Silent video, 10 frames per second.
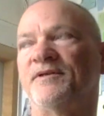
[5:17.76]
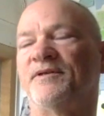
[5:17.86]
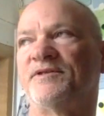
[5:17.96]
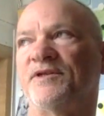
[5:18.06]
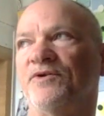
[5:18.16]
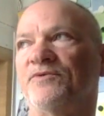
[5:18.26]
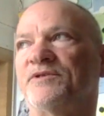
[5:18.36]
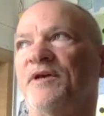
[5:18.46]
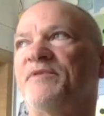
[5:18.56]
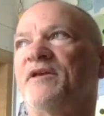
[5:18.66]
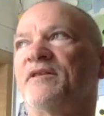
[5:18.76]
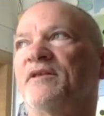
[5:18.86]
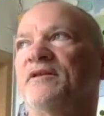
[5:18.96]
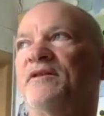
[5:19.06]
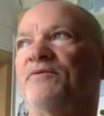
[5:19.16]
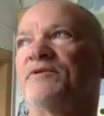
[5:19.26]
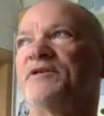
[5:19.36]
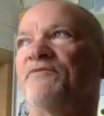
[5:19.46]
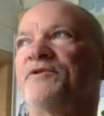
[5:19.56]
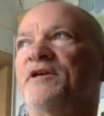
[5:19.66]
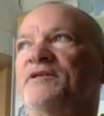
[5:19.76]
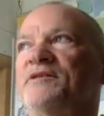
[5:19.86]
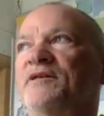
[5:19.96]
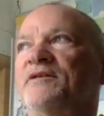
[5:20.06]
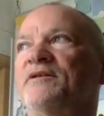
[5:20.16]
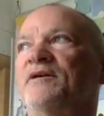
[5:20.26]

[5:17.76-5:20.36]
So there were several things that